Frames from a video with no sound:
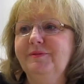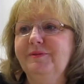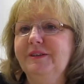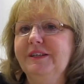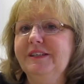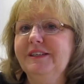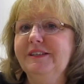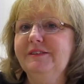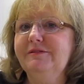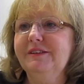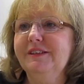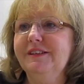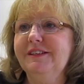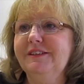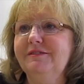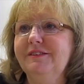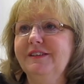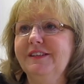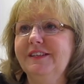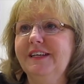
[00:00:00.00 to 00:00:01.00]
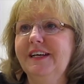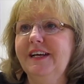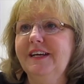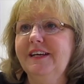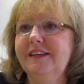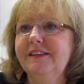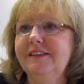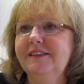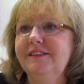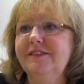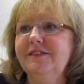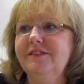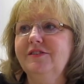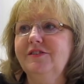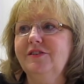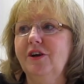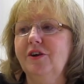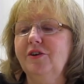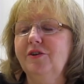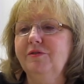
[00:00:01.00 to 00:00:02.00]
really, really, really
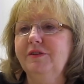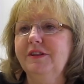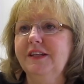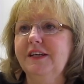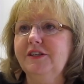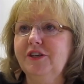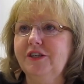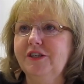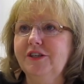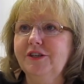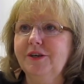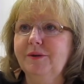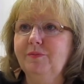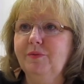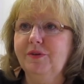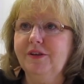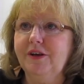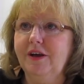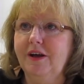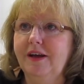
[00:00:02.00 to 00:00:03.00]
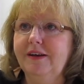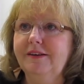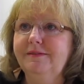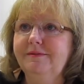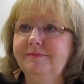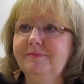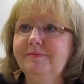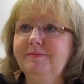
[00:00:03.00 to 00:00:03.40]
started a relationship with God.